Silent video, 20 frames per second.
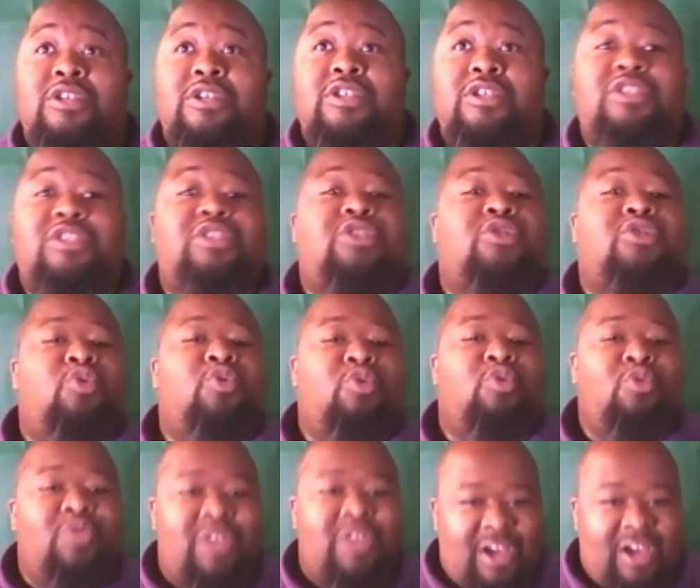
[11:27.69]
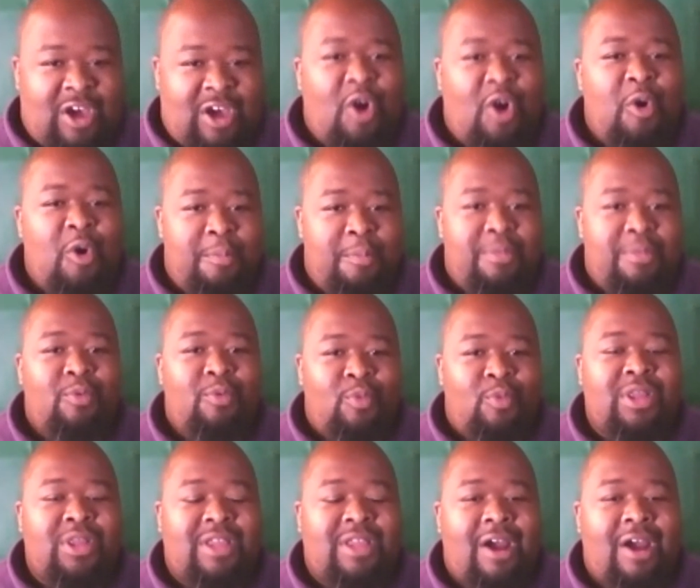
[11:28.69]
soothe and cope
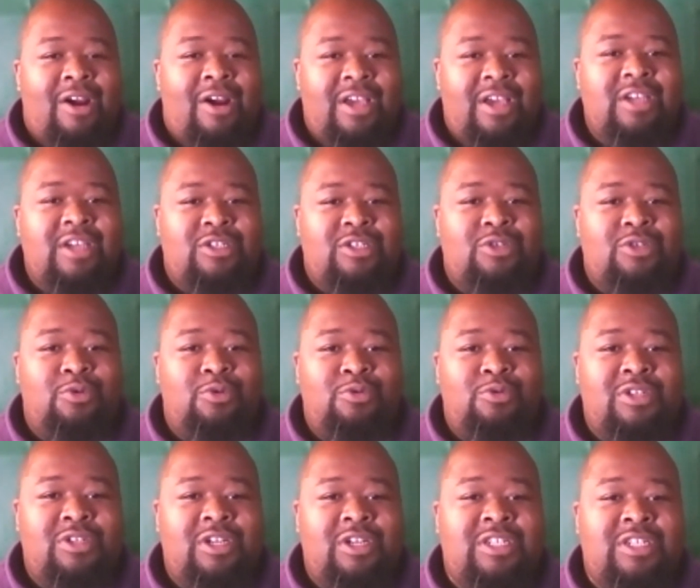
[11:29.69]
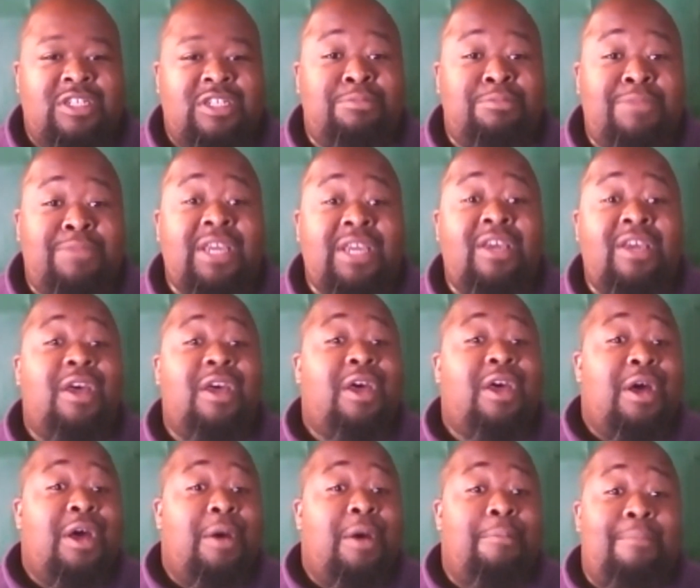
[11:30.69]
with our issues, such as me.
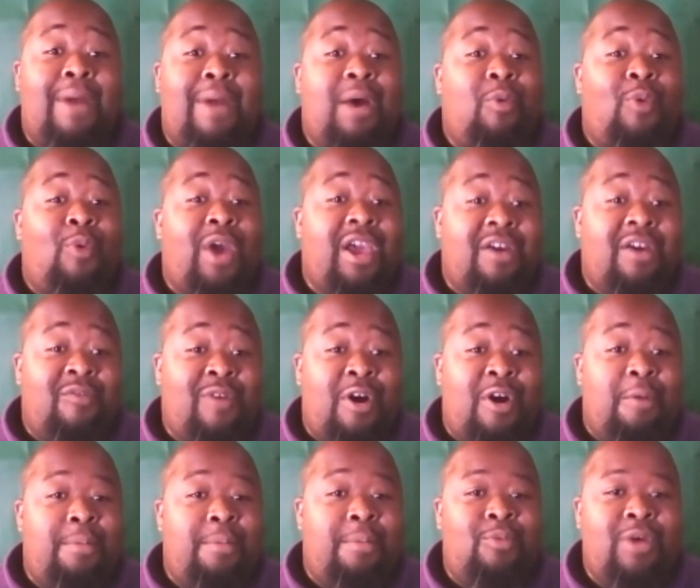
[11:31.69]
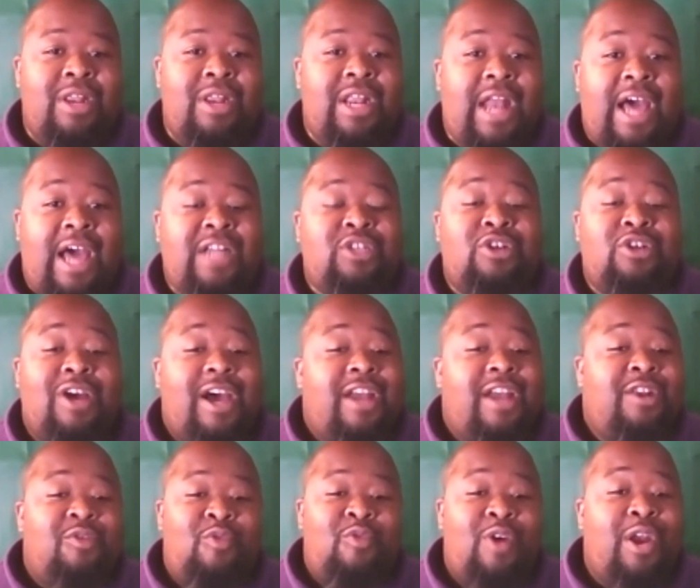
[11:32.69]
My way of coping with it, I tried
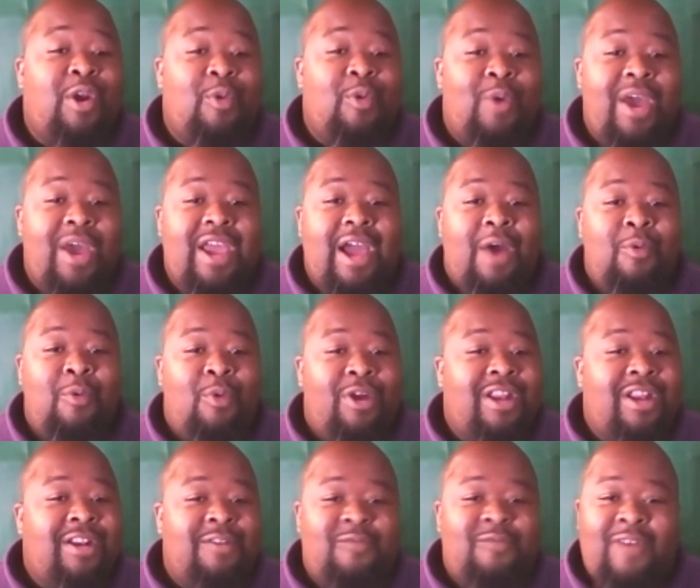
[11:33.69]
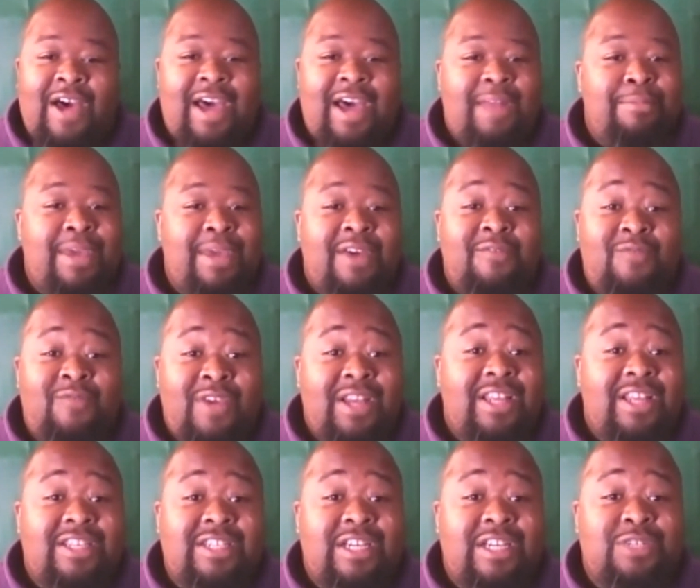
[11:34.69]
to run away. I wanted to find me a
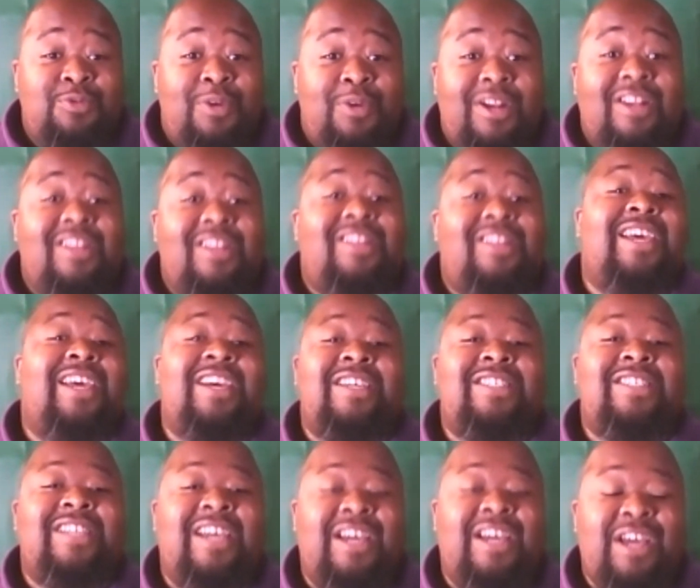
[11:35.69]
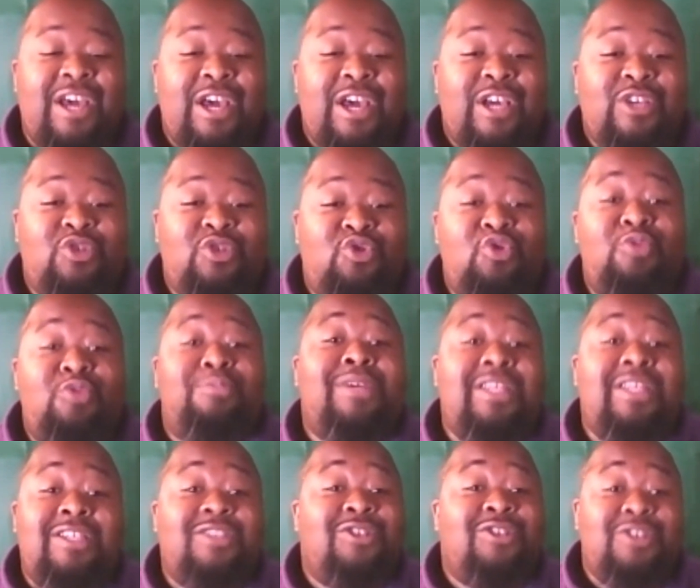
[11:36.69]
village. That's one of the things that drew
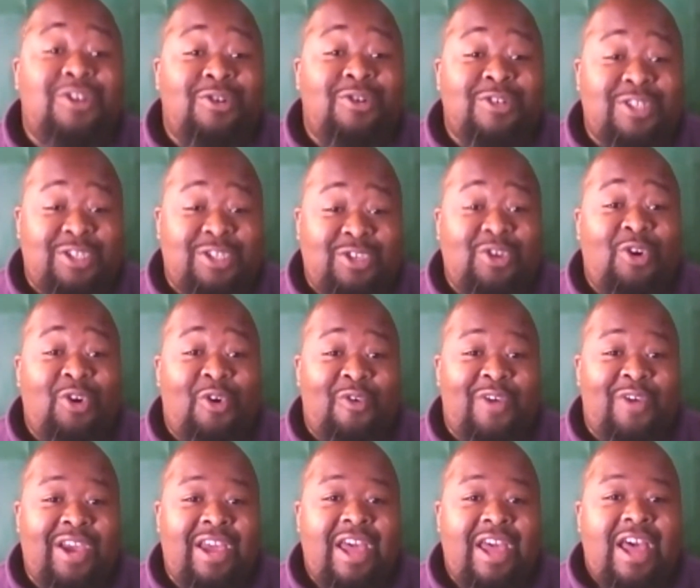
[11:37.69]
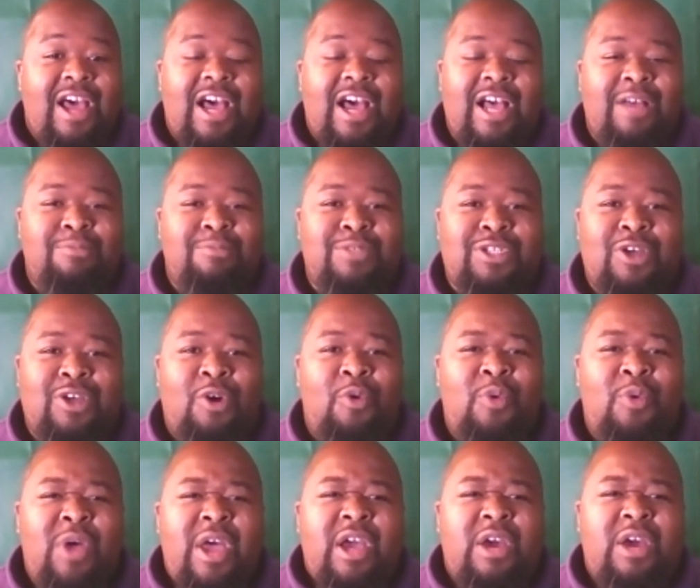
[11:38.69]
me to your story.
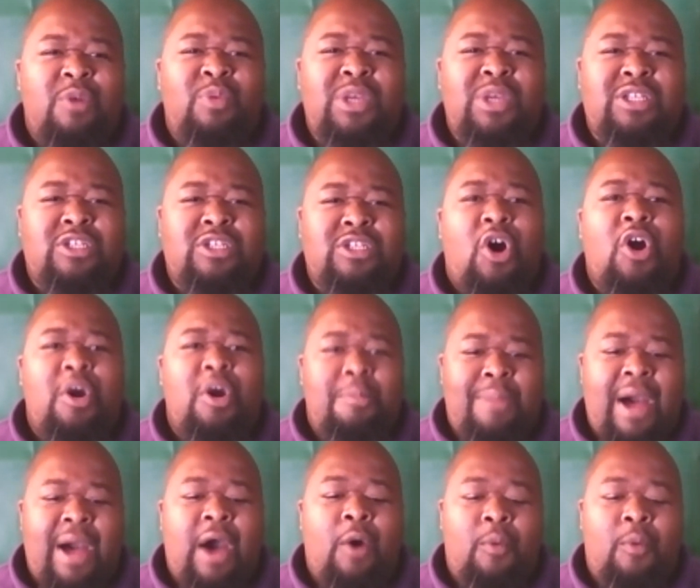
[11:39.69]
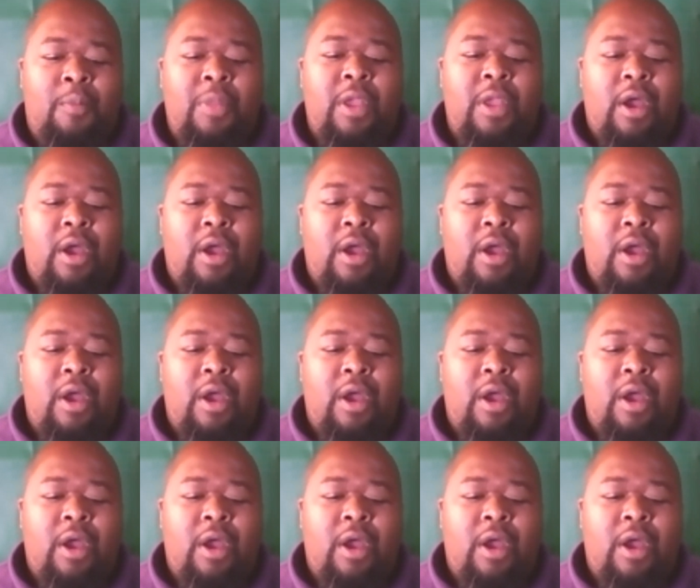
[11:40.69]
So could we talk about